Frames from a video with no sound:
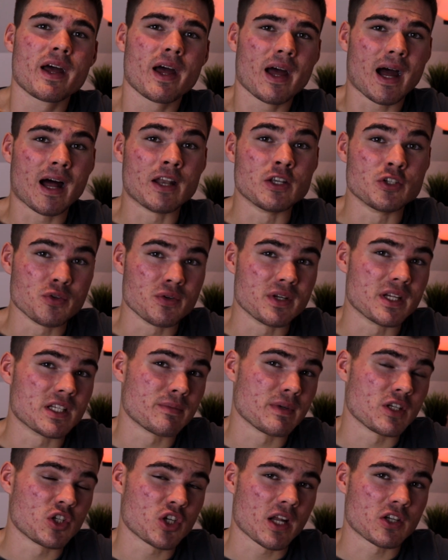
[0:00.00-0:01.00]
and do need to
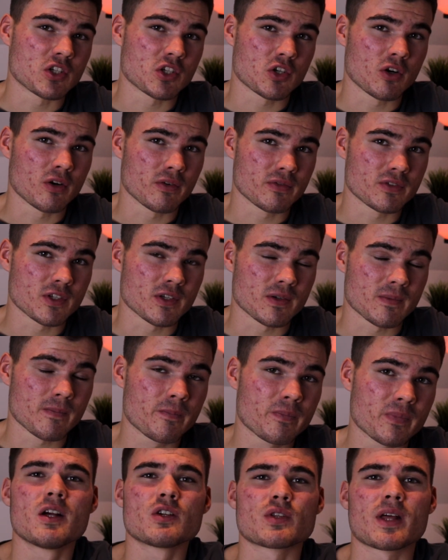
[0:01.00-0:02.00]
be changed often.
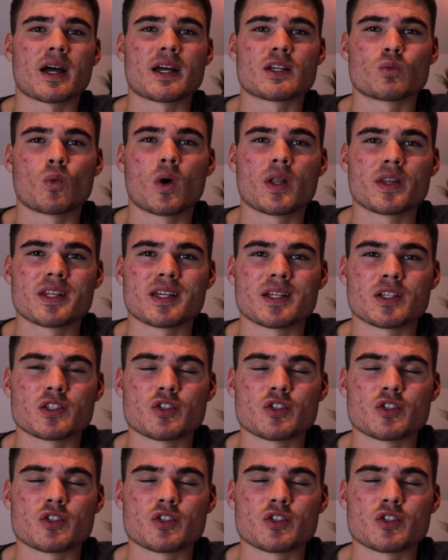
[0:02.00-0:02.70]
So that is one thing